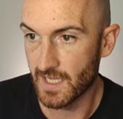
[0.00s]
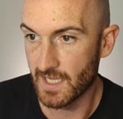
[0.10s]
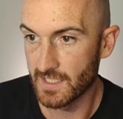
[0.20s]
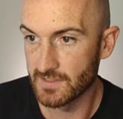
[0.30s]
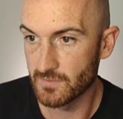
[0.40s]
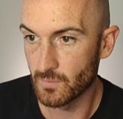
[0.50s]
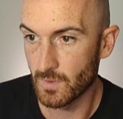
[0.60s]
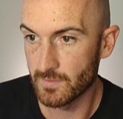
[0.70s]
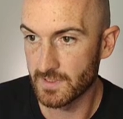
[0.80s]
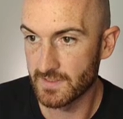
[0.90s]
And what
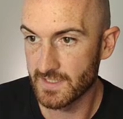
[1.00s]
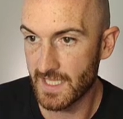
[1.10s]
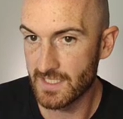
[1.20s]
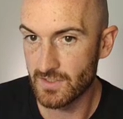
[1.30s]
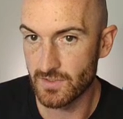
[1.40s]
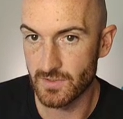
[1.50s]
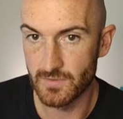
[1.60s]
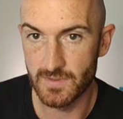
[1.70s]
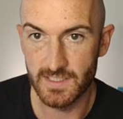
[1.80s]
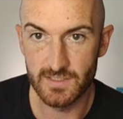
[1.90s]
we can then
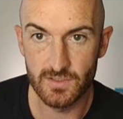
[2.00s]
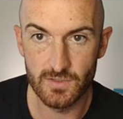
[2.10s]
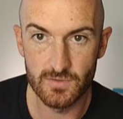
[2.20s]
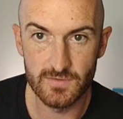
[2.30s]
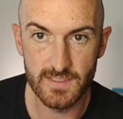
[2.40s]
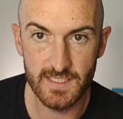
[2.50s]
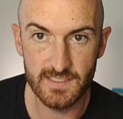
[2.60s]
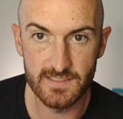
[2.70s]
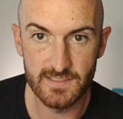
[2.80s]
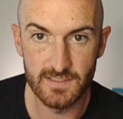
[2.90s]
do is use
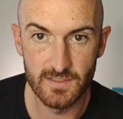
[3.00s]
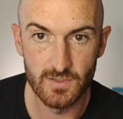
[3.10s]
this